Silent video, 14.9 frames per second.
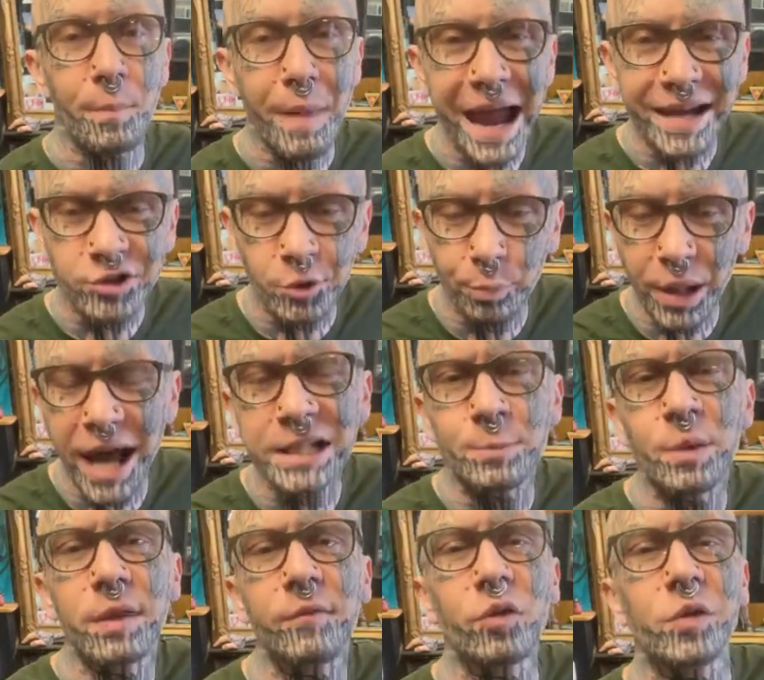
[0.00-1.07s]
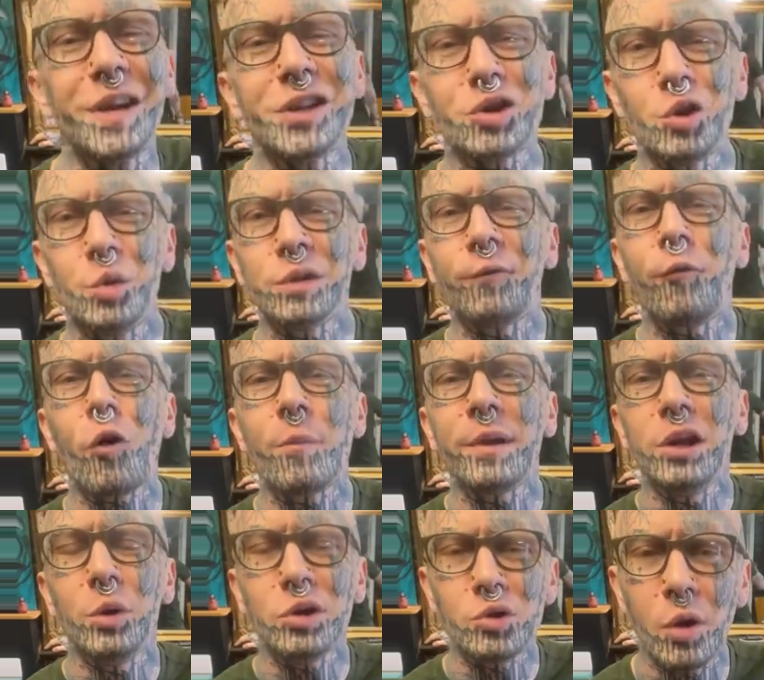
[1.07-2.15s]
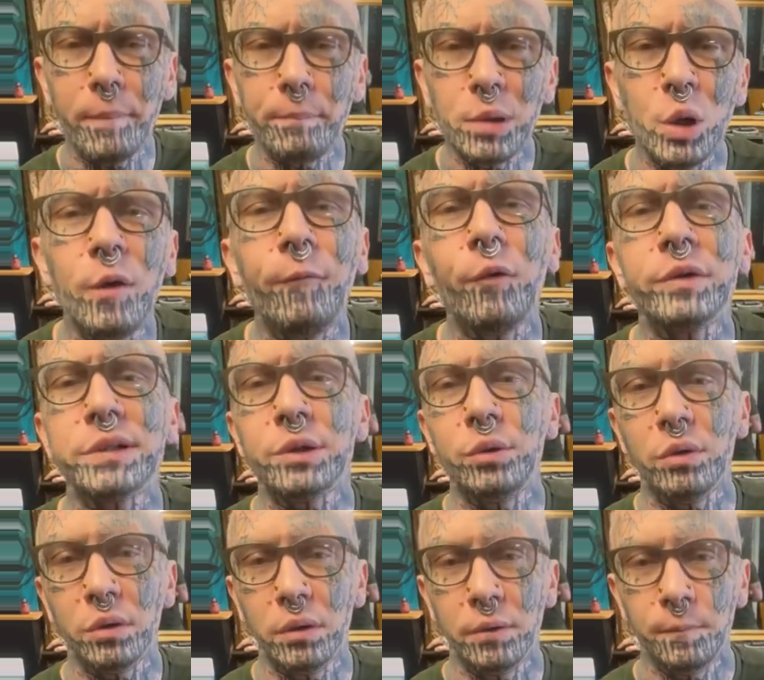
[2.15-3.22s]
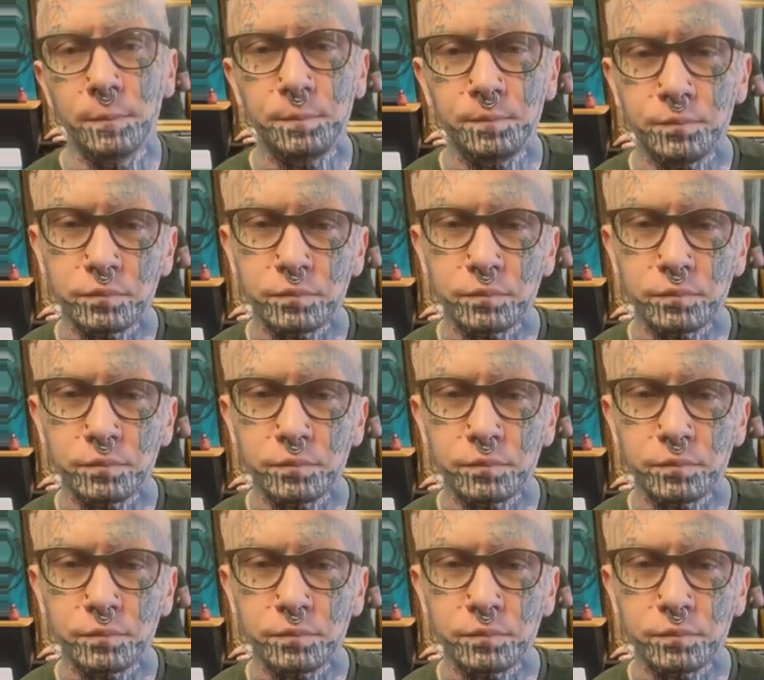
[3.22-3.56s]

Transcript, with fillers: the master blacksmith of creation, who is forming you into a beautiful tool